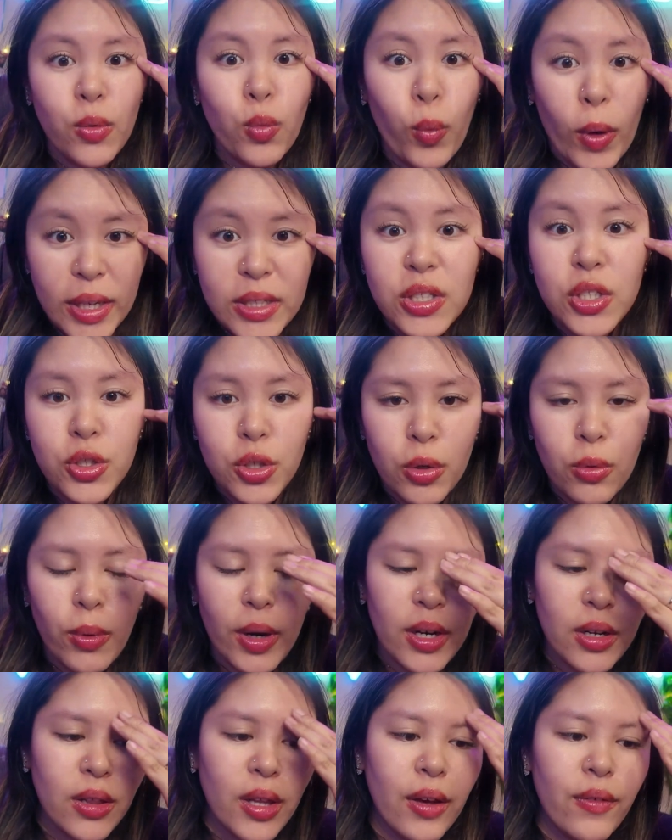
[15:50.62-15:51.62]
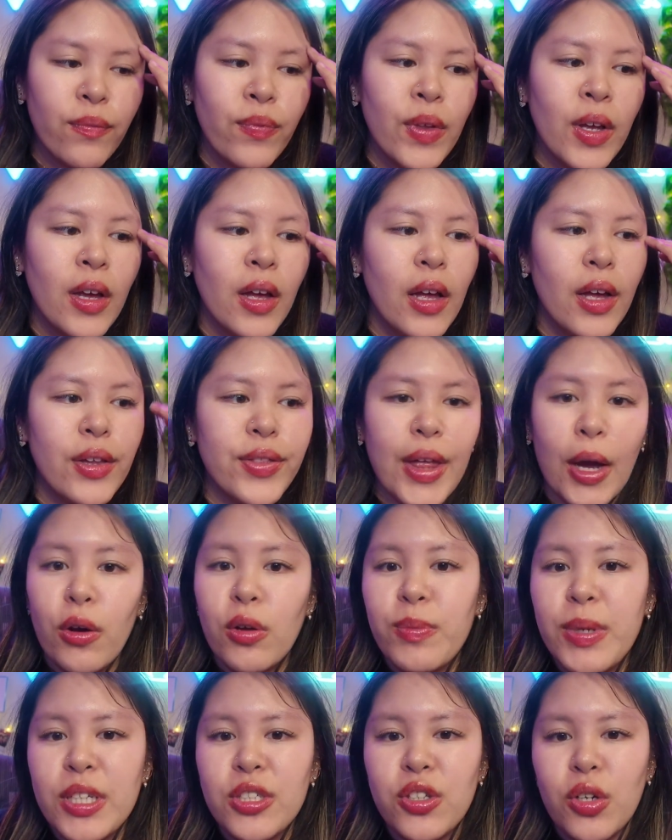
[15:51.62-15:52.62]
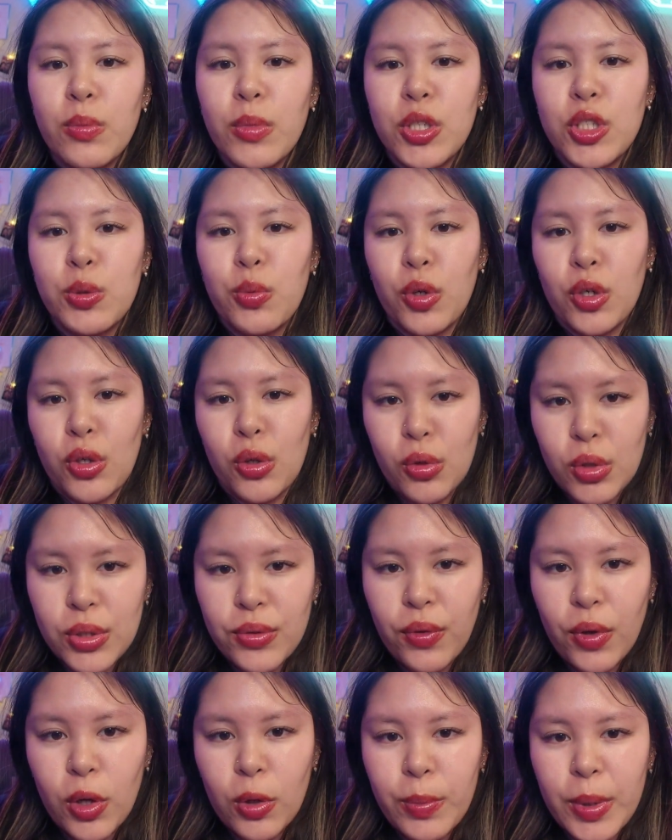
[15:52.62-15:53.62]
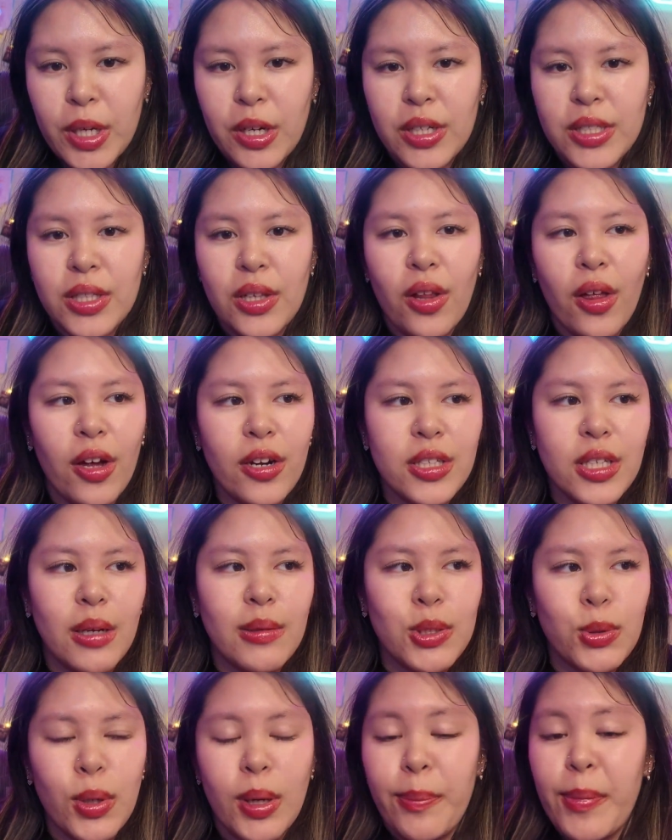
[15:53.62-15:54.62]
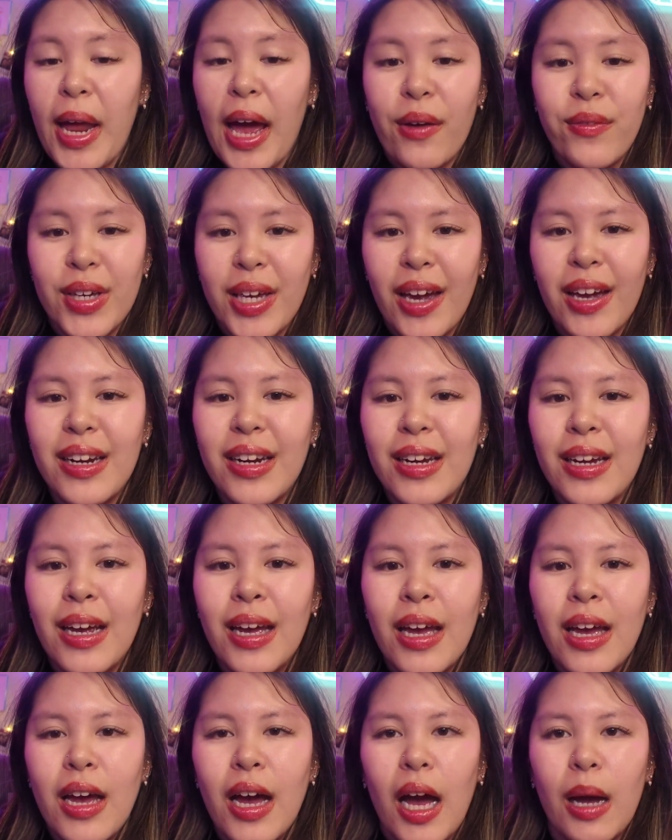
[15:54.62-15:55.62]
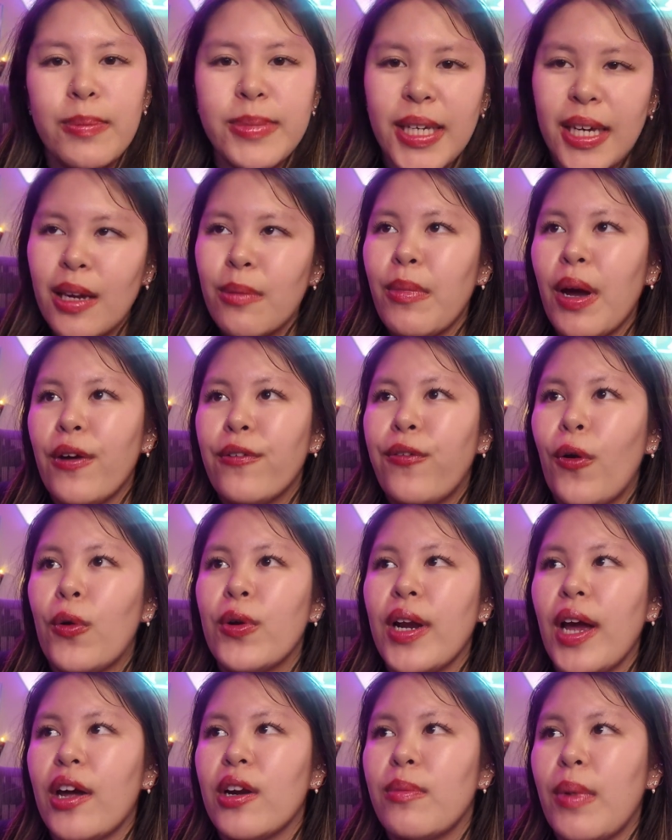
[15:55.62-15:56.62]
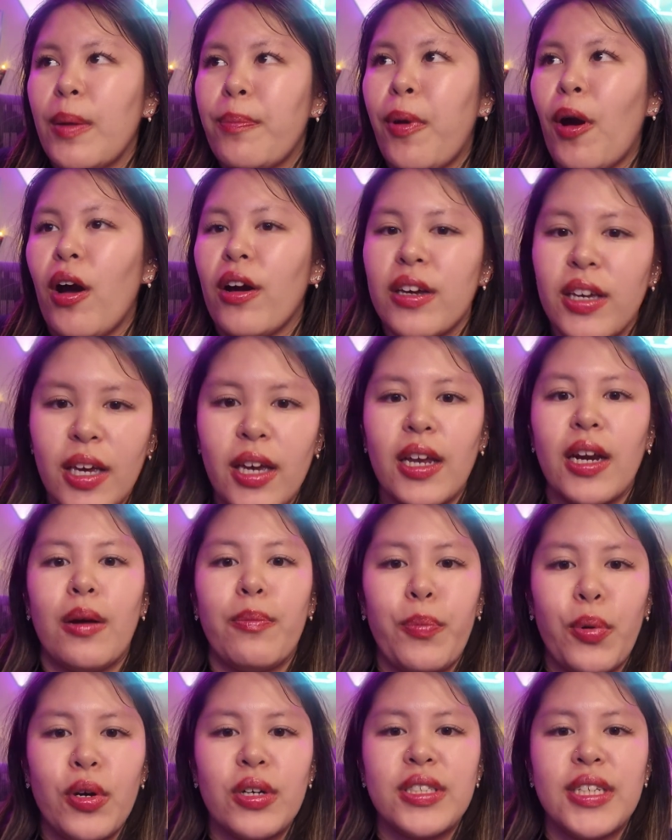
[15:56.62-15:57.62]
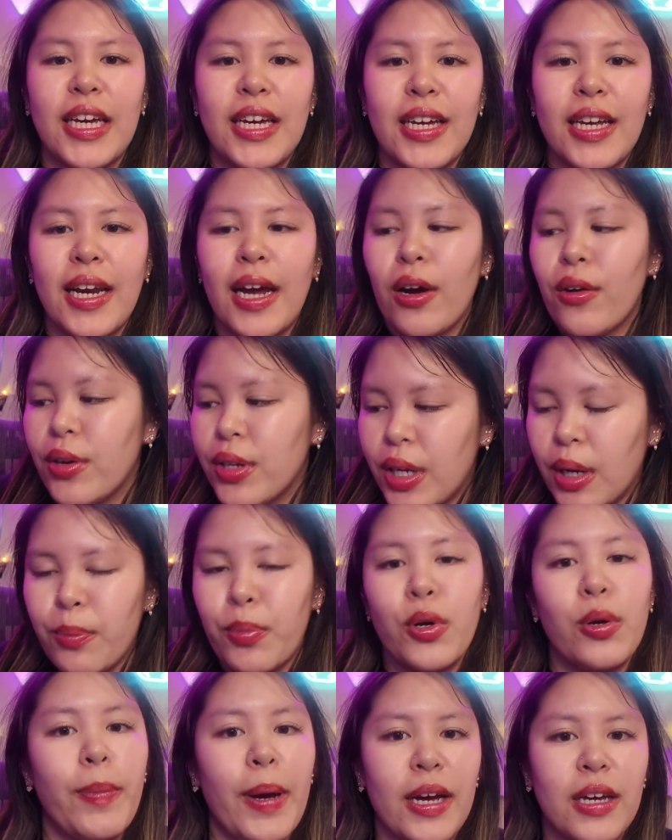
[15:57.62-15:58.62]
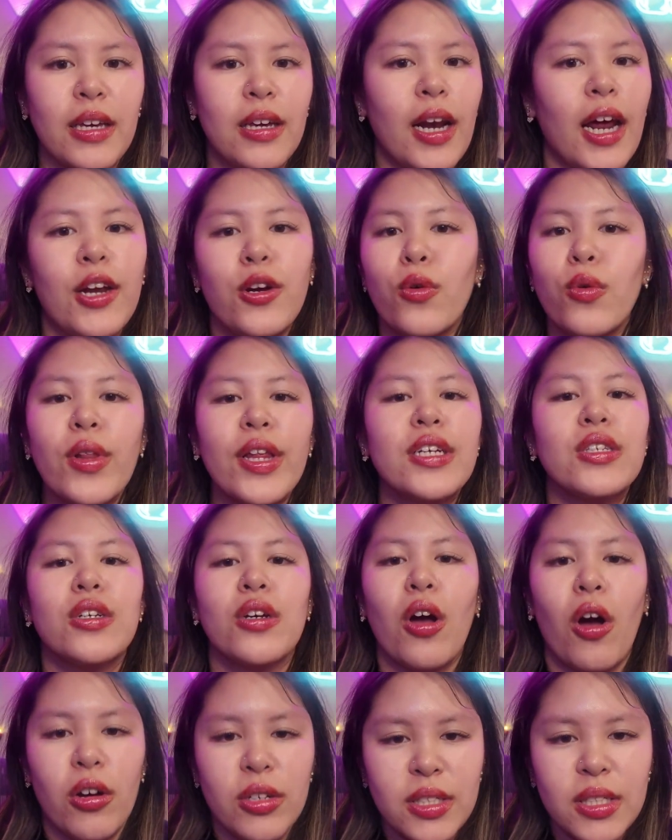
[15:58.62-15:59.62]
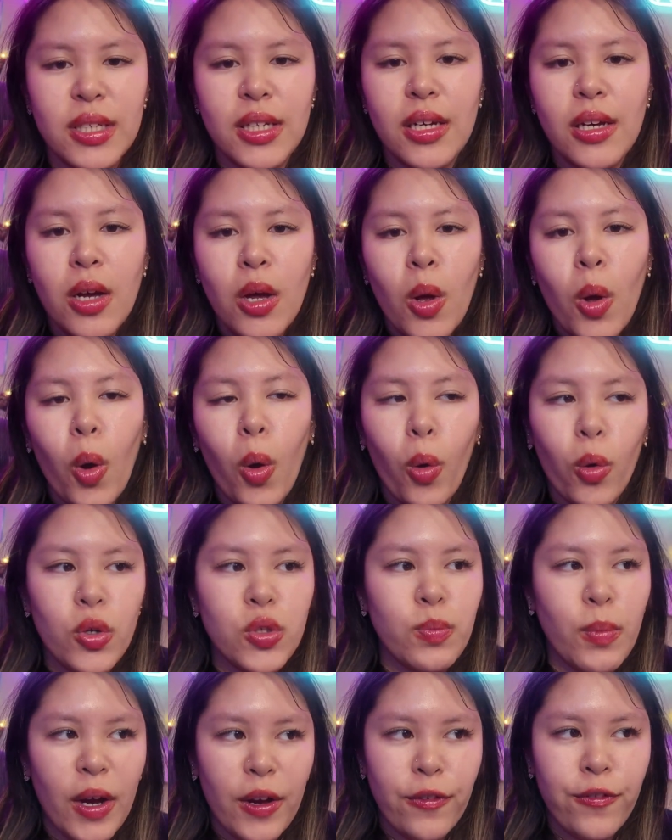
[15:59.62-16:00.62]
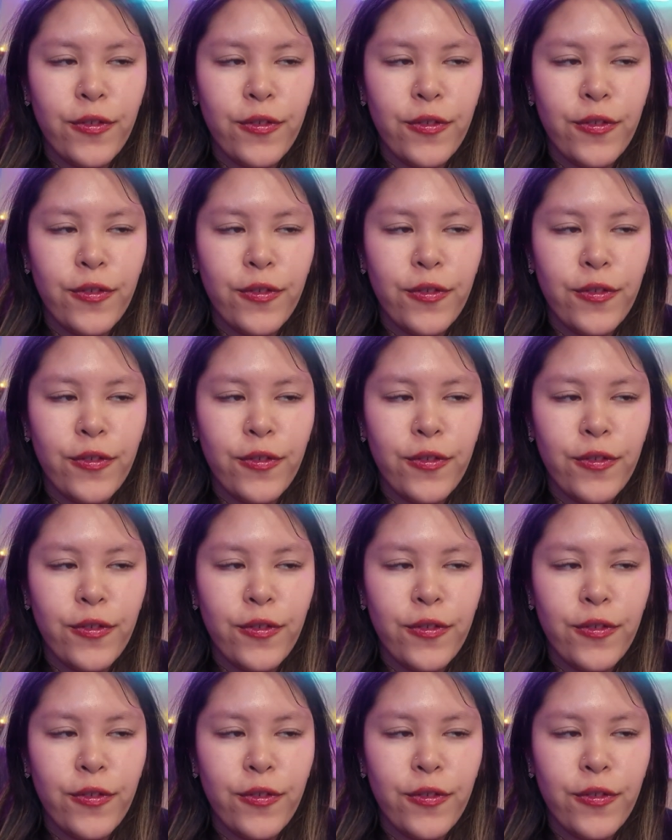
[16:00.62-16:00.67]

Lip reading: when to turn right and left. That would be so much more useful, because a lot of times when I'm navigating, I'm taking my phone out of my pocket and I take it out and I put it back in. I don't like to constantly hold my